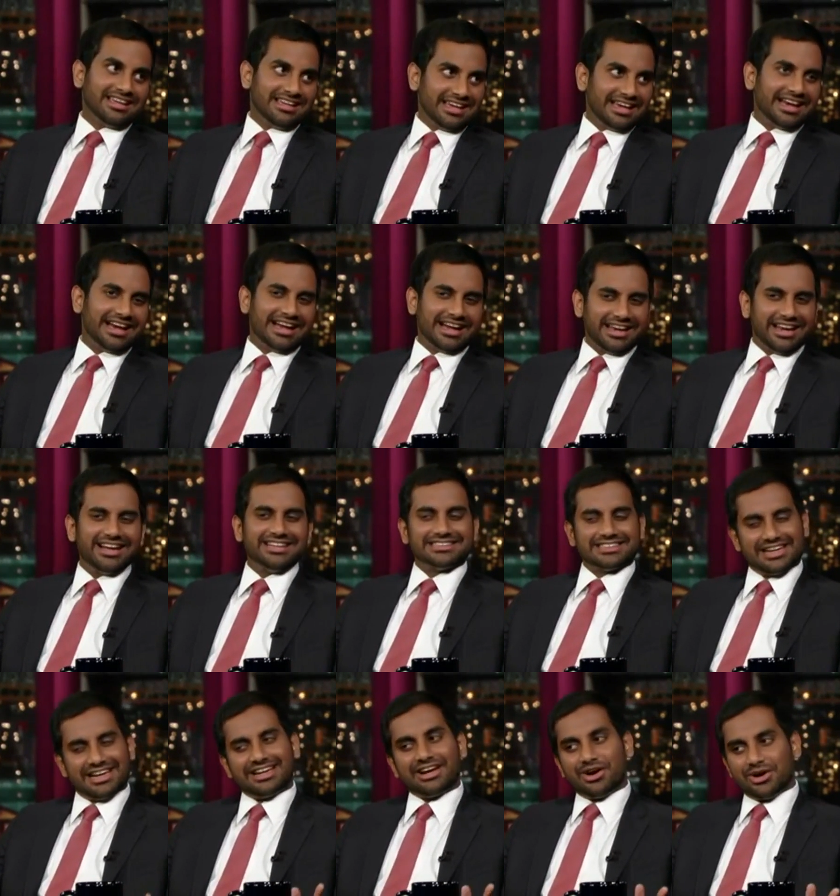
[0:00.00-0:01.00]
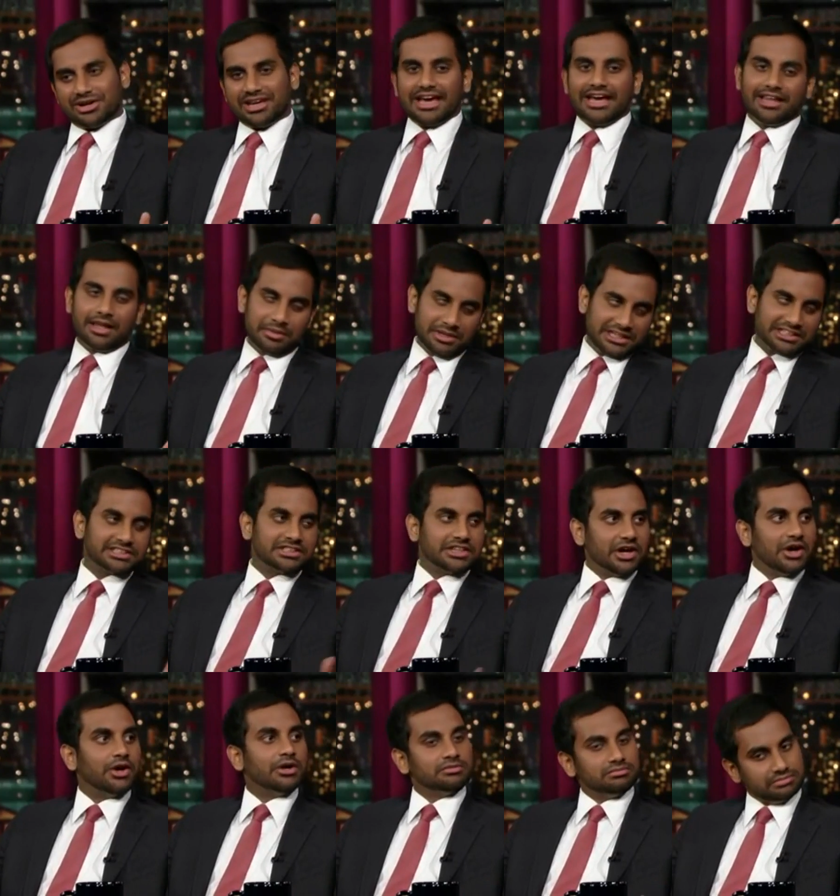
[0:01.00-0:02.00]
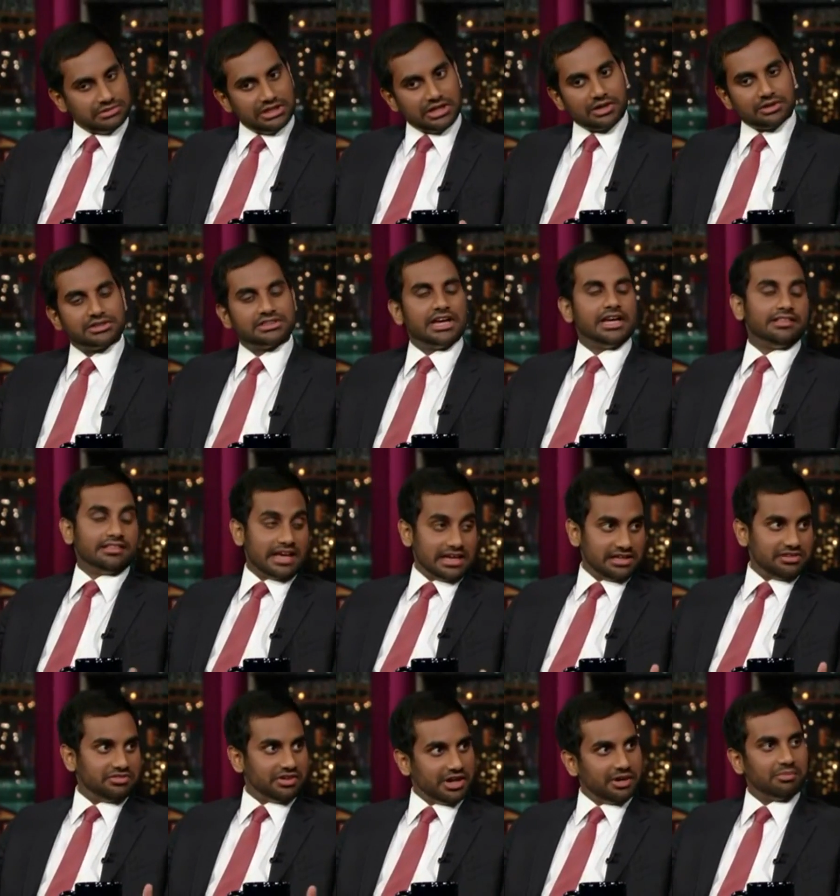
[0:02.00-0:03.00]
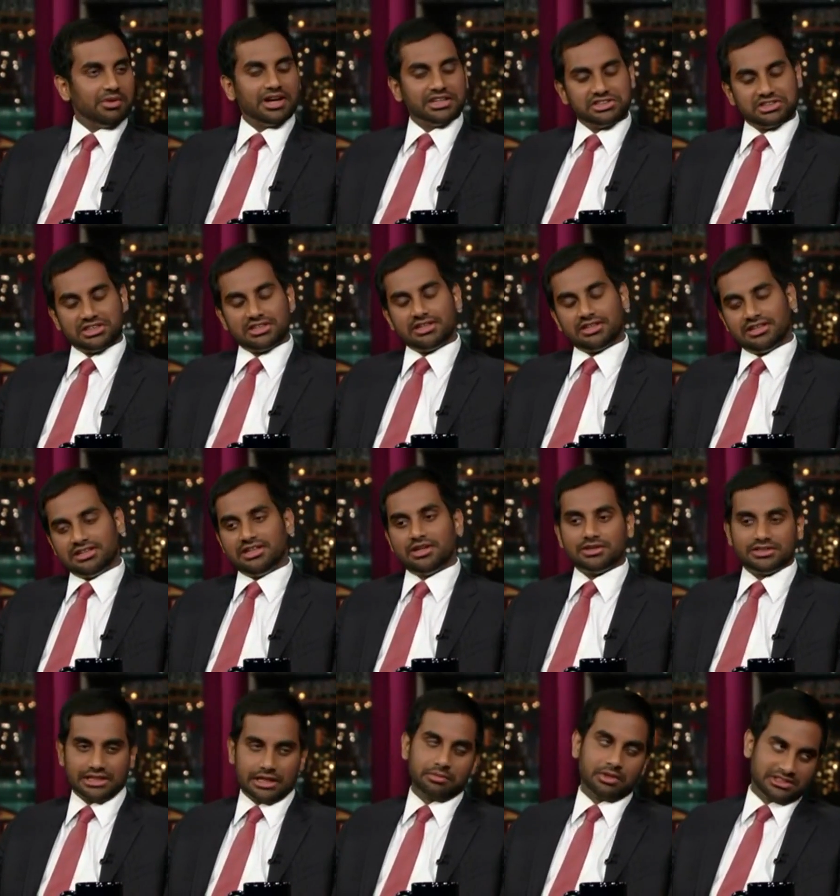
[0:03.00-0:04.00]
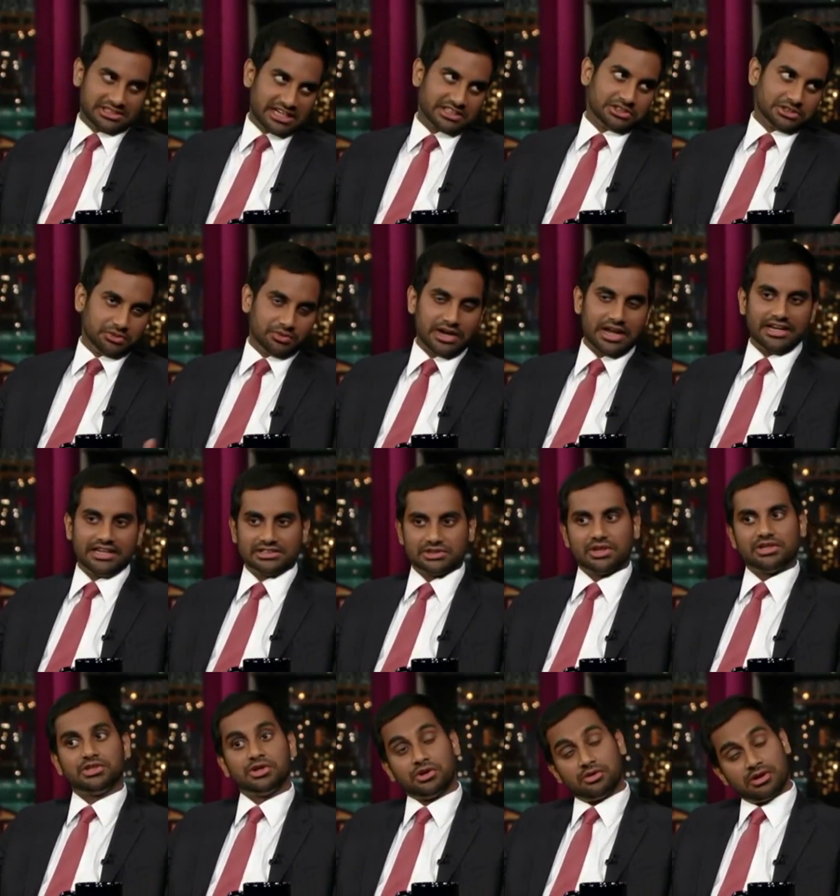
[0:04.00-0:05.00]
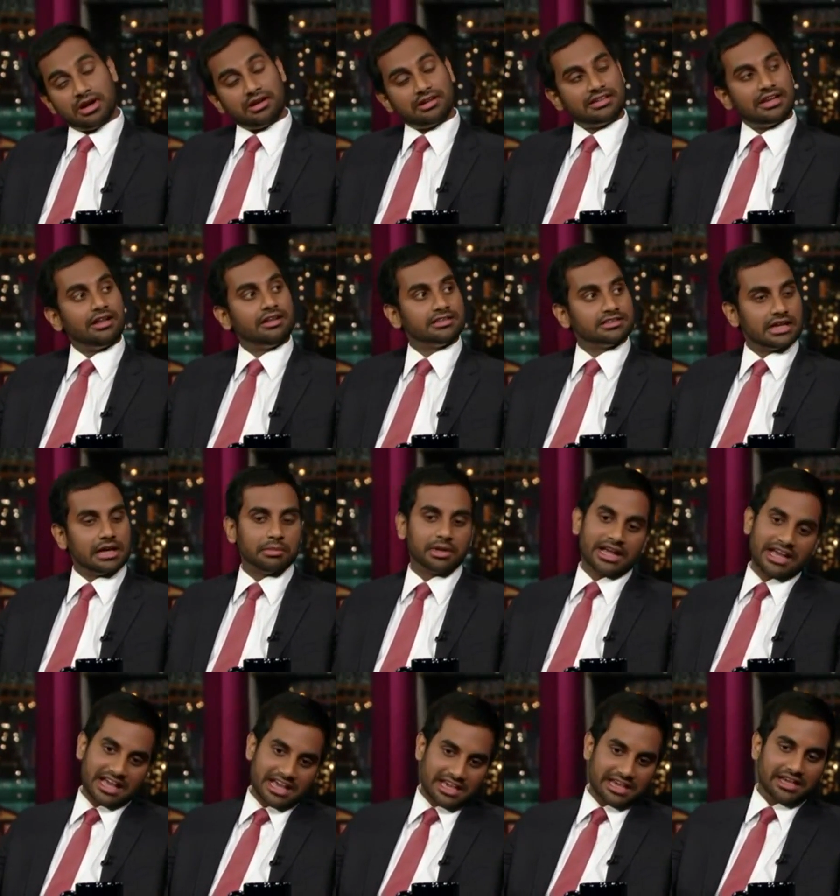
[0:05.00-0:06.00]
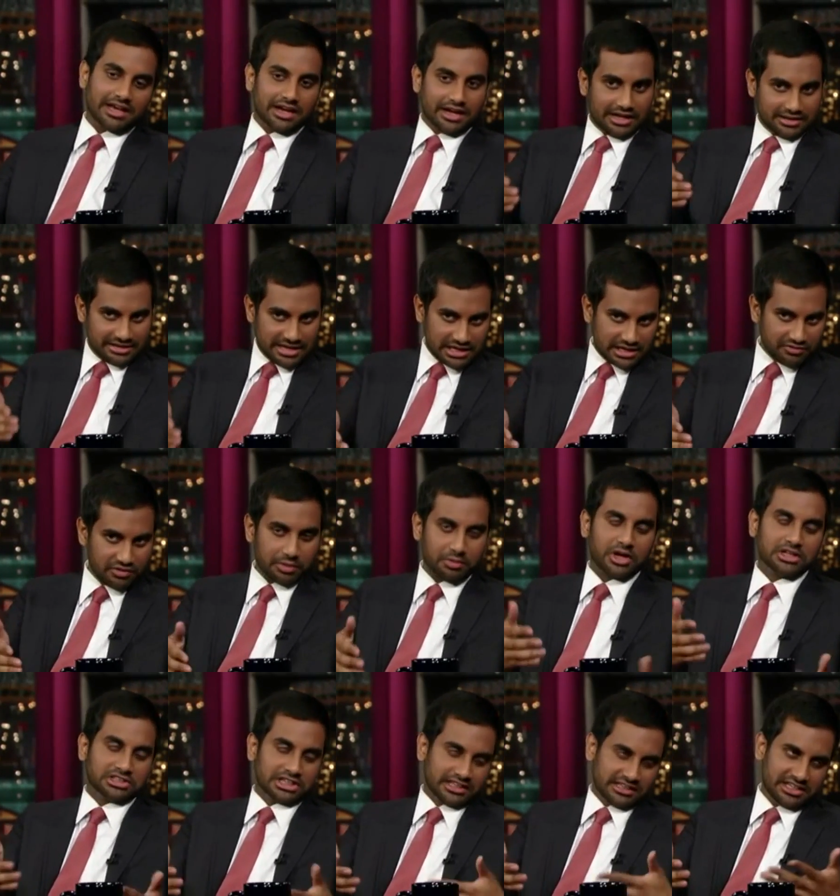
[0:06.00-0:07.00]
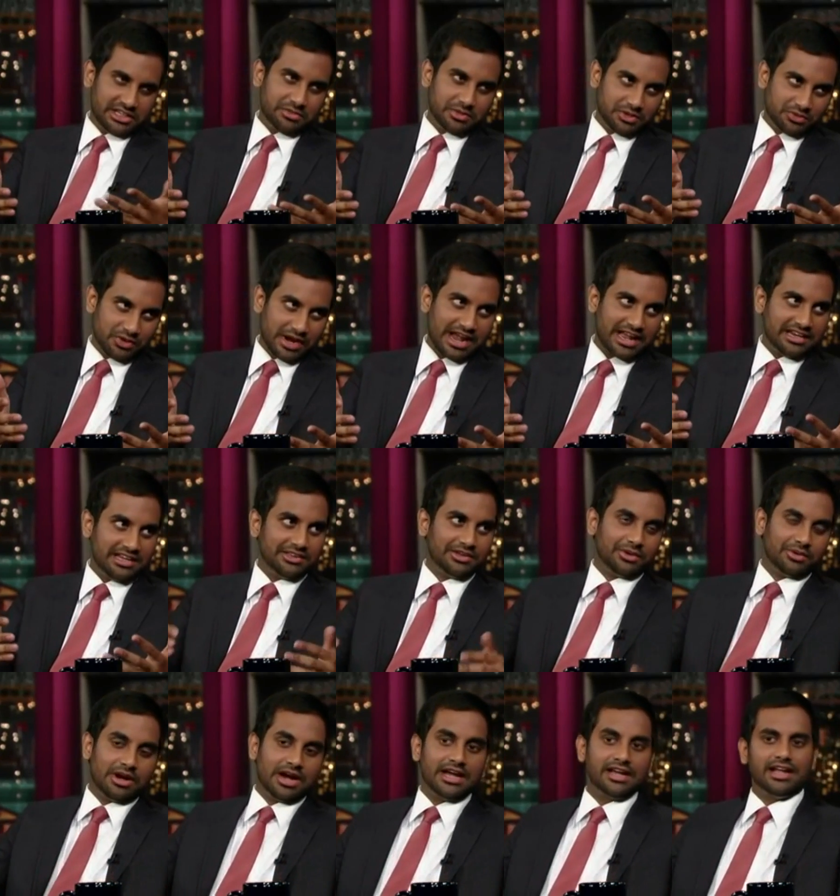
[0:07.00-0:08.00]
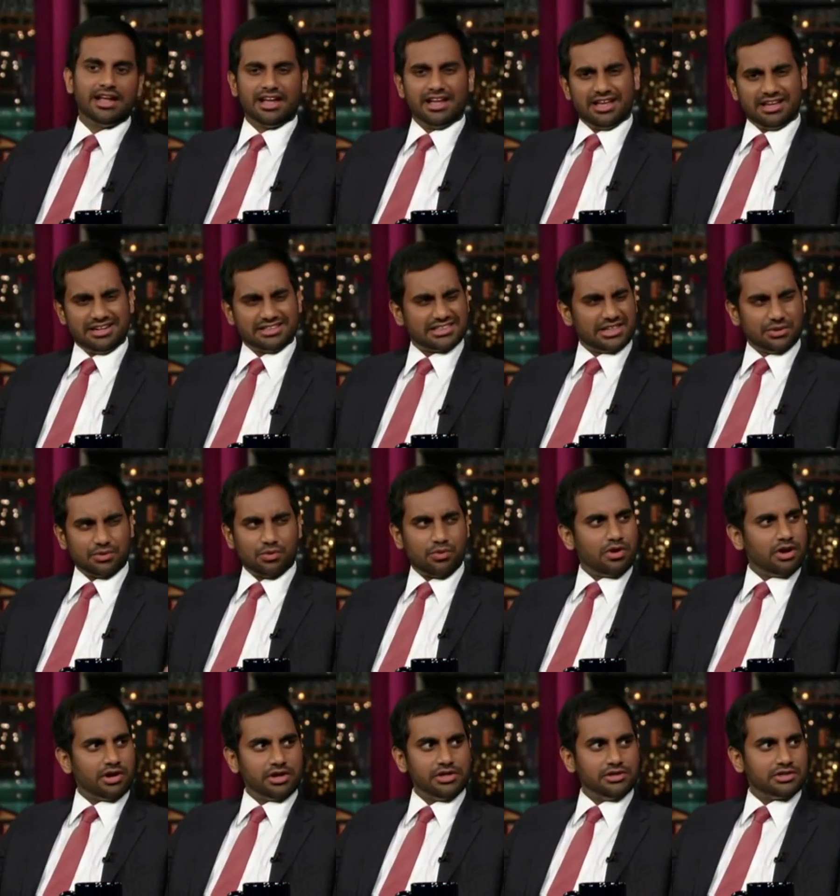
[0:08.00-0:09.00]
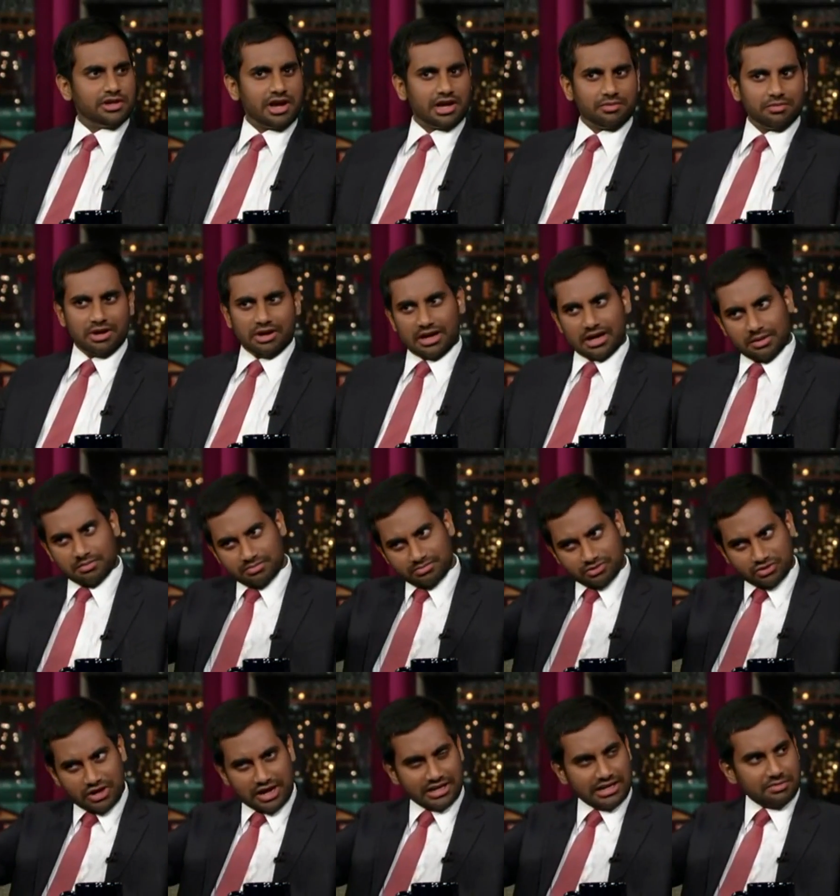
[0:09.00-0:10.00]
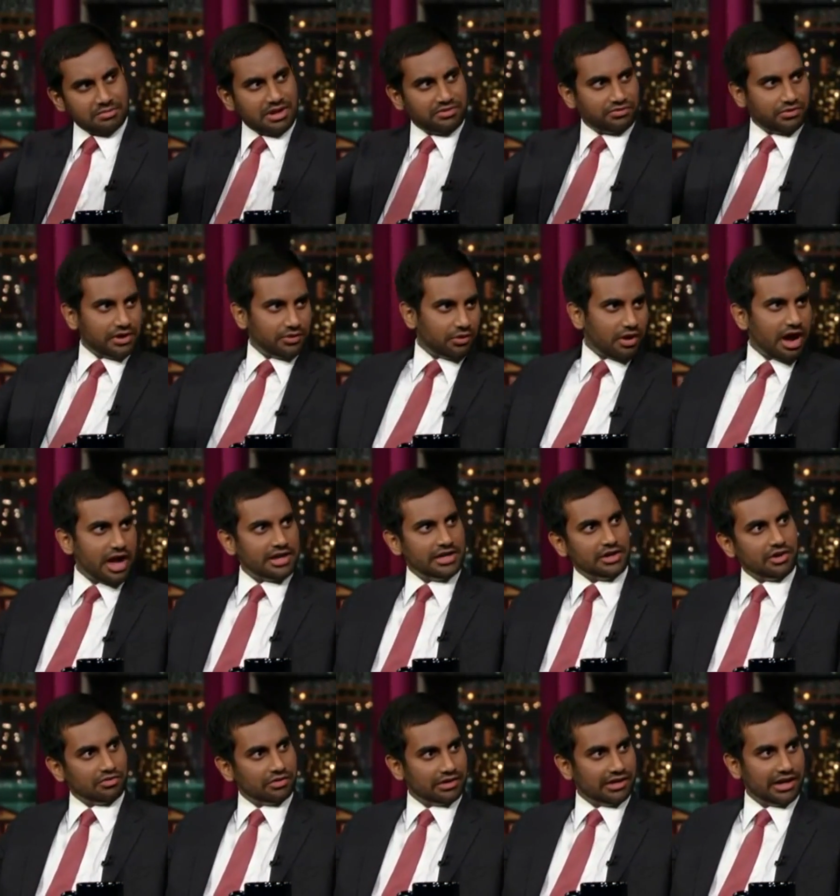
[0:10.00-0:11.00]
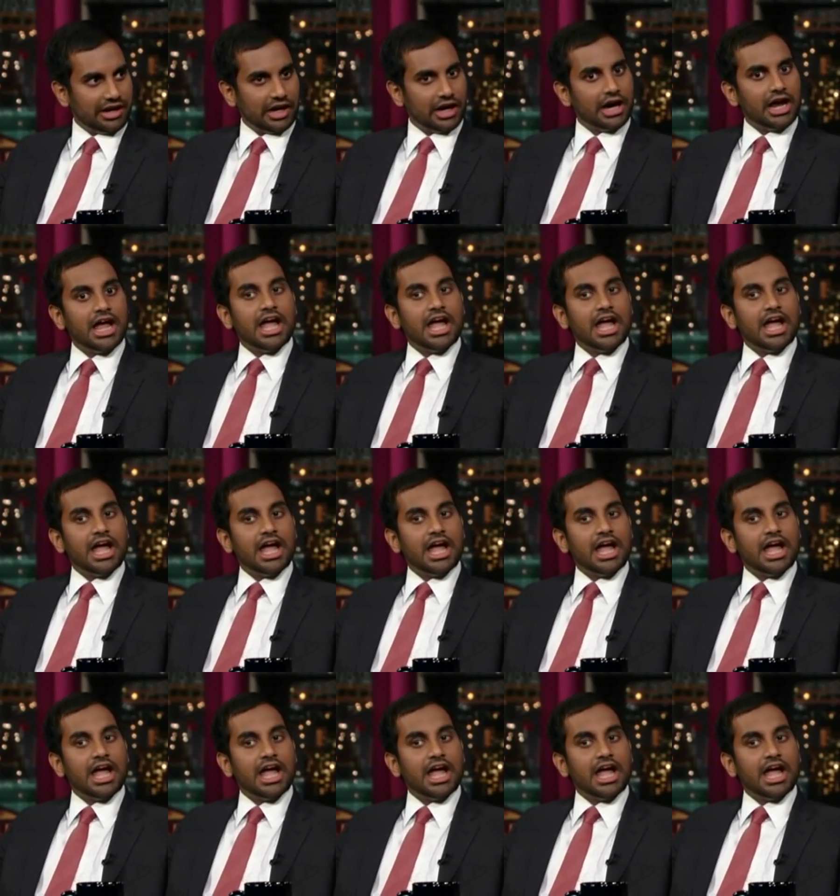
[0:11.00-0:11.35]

Yeah, and I was like, okay, let me just go, you know, say thank you very much and, you know, tell him it's actually Randy. So I turn around to tell this guy, I'm like, hey, thank you very much. I think you mean Randy, though, right? And he's like, what are you talking about? I'm trying to get my friend Rodney over there.